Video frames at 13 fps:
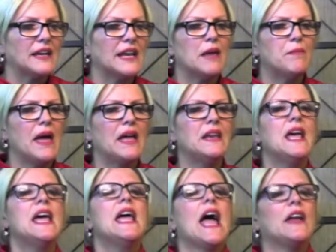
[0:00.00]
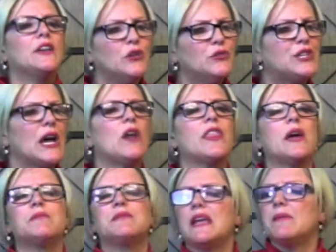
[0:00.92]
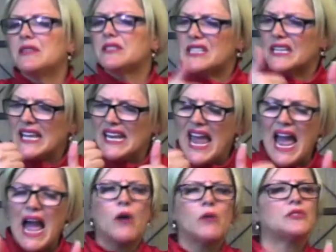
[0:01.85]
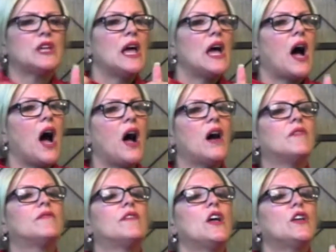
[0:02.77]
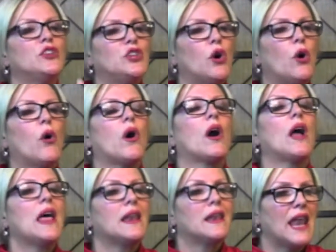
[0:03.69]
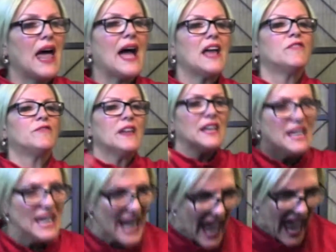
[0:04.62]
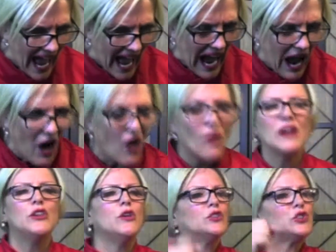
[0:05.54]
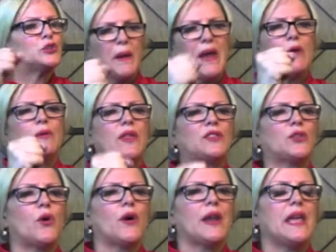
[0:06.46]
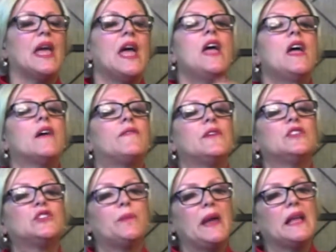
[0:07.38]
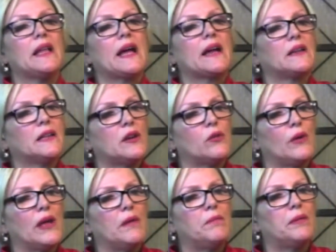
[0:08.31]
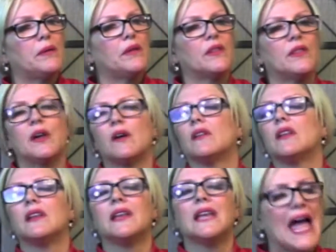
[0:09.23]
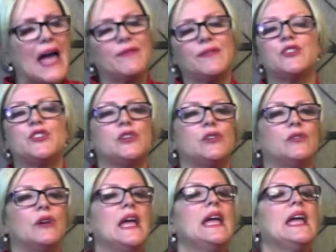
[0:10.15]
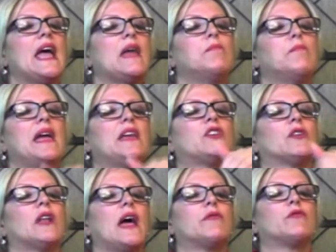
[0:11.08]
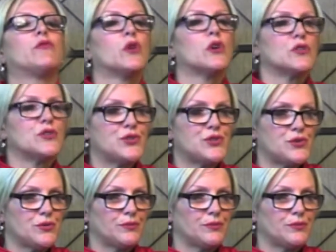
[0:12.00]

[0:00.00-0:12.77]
Amen? And you tell them, demons, to get out of your life now and you speak with authority. If you speak like a little wimp, they'll laugh at you and make your life worse.